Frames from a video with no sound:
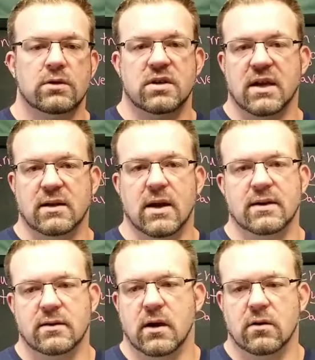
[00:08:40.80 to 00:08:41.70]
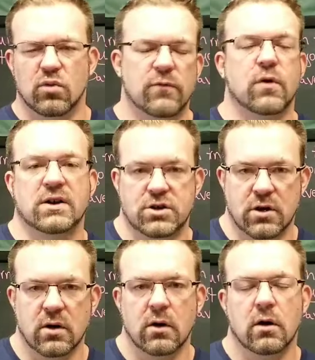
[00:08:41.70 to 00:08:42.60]
to get a
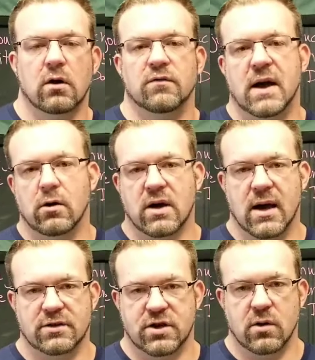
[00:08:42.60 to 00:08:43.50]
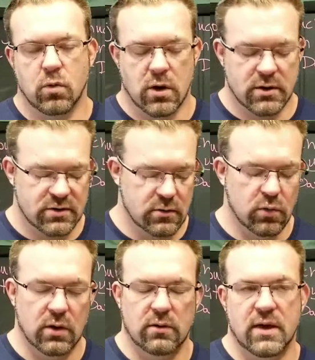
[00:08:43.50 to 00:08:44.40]
refresher of how conjugate works
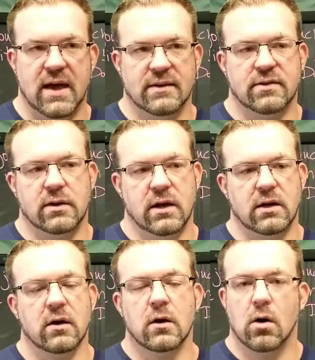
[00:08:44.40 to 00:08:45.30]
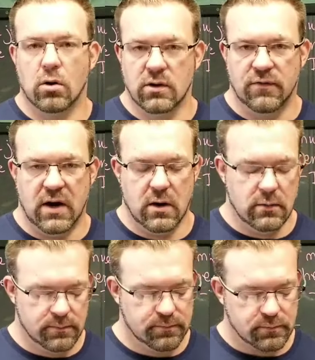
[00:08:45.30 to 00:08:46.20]
with Anthony
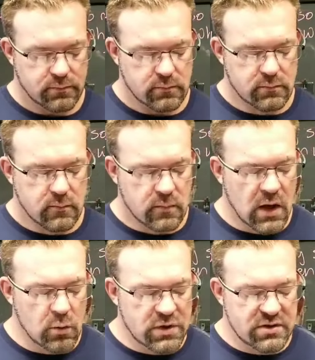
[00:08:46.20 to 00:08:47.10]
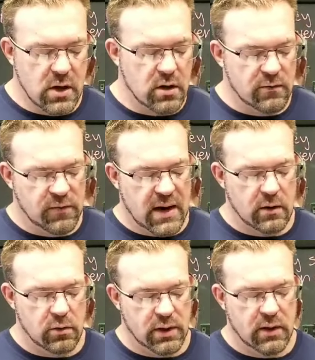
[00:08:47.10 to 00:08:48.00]
Oliveira. And we started
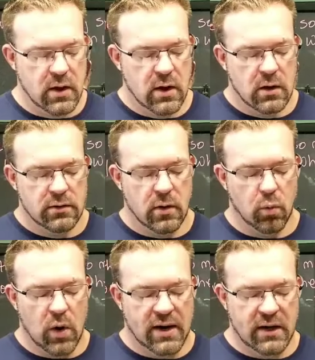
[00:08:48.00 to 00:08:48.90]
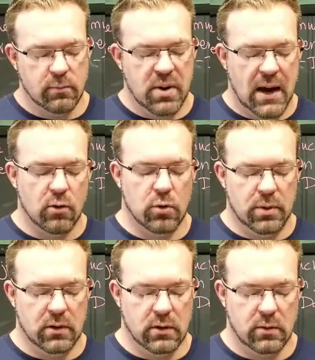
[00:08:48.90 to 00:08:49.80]
following the Wenning Power
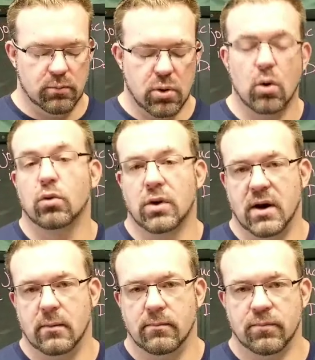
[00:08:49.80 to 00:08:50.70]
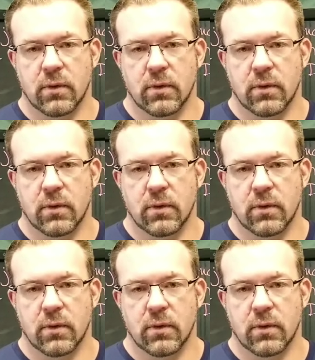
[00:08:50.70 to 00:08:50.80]
Building program.